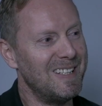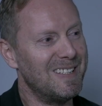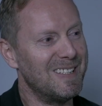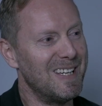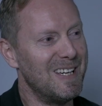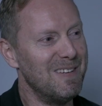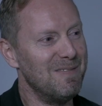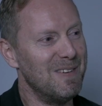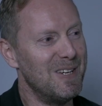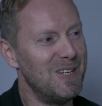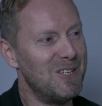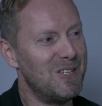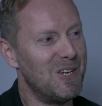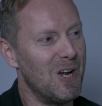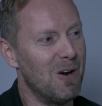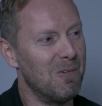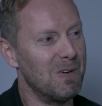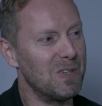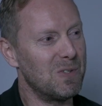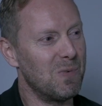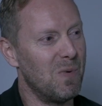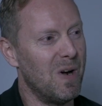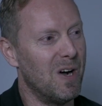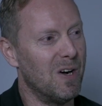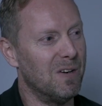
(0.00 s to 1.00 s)
TV show
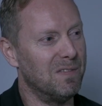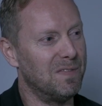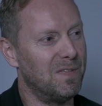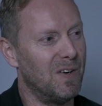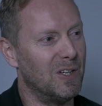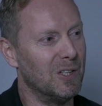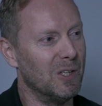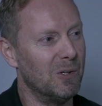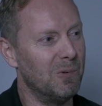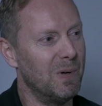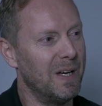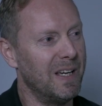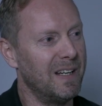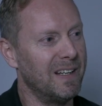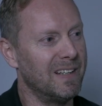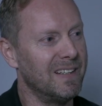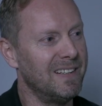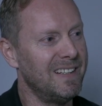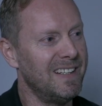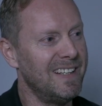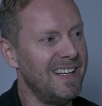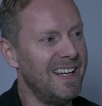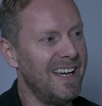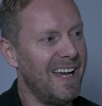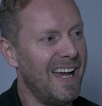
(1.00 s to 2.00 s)
as well, following,
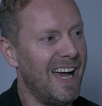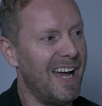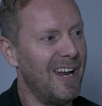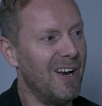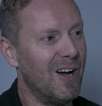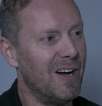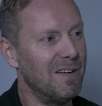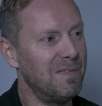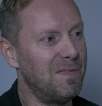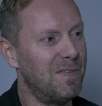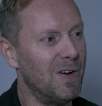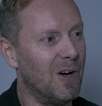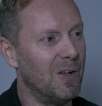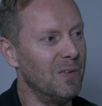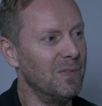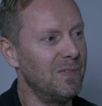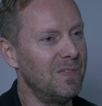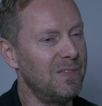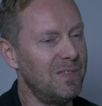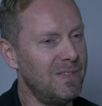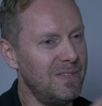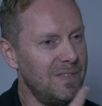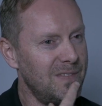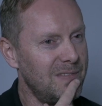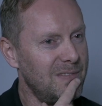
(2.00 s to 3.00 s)
and I felt
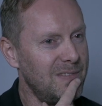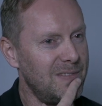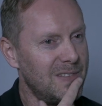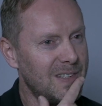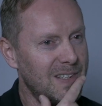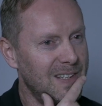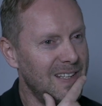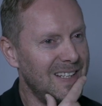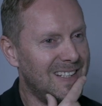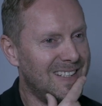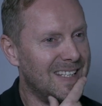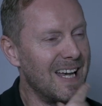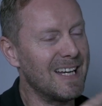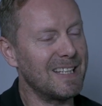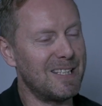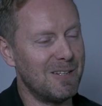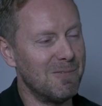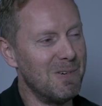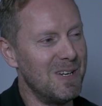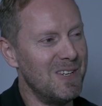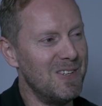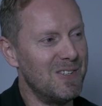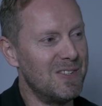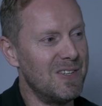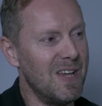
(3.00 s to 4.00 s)
exactly
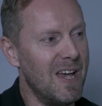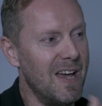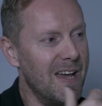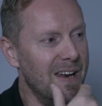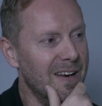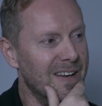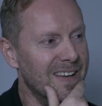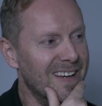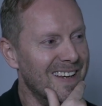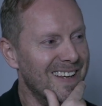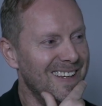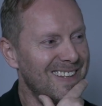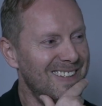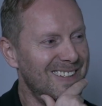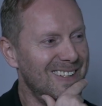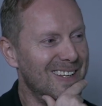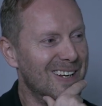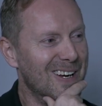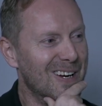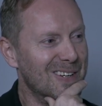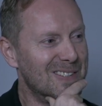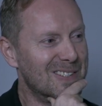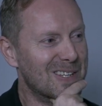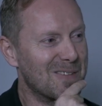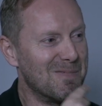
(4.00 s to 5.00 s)
what you said. Uh, you
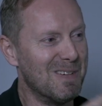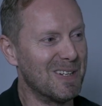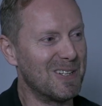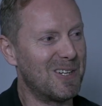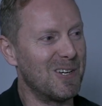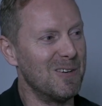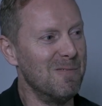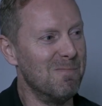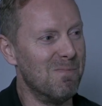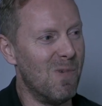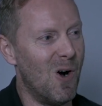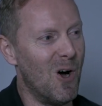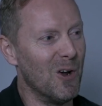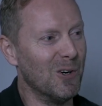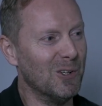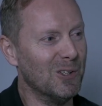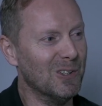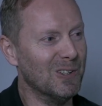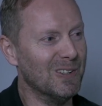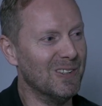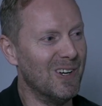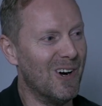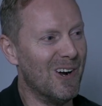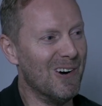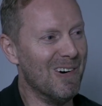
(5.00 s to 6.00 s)
know, someone yeah, could
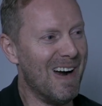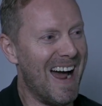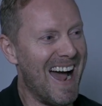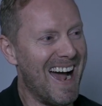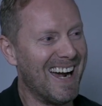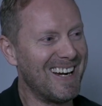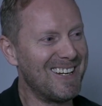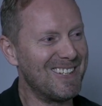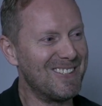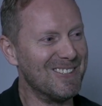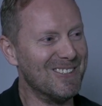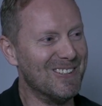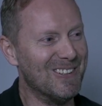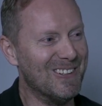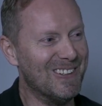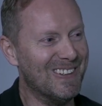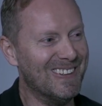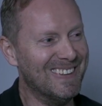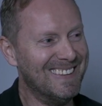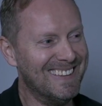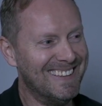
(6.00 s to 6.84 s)
model or act or